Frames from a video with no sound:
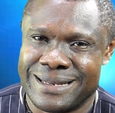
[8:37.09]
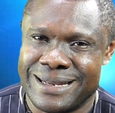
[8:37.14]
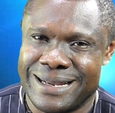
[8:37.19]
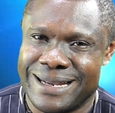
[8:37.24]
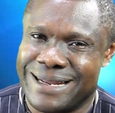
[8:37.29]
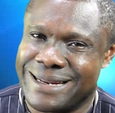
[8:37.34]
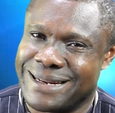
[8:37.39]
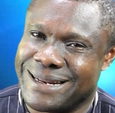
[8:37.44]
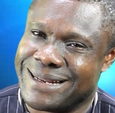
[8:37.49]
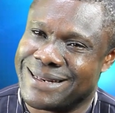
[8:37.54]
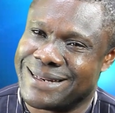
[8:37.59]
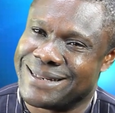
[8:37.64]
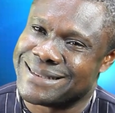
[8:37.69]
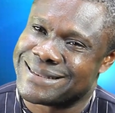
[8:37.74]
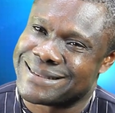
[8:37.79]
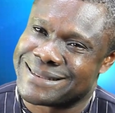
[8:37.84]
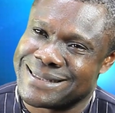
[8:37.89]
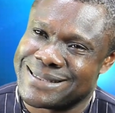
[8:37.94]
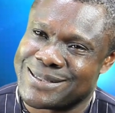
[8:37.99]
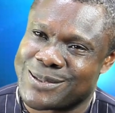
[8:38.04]
And
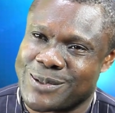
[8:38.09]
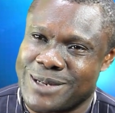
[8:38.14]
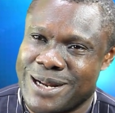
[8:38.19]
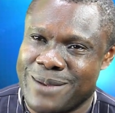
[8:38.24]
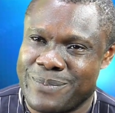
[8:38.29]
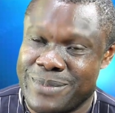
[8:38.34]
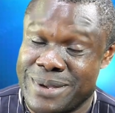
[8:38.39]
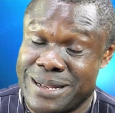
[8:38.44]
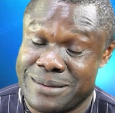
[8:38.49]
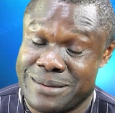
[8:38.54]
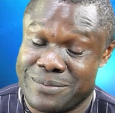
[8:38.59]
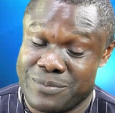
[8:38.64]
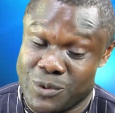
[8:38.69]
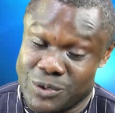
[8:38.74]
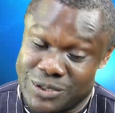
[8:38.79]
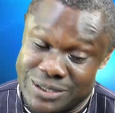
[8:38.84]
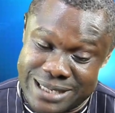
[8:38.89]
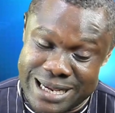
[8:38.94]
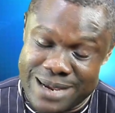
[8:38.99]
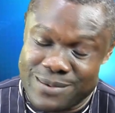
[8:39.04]
these things could have been,
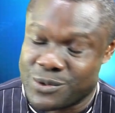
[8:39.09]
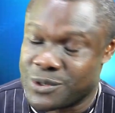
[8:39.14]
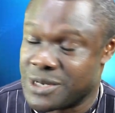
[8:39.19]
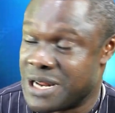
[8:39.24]
most times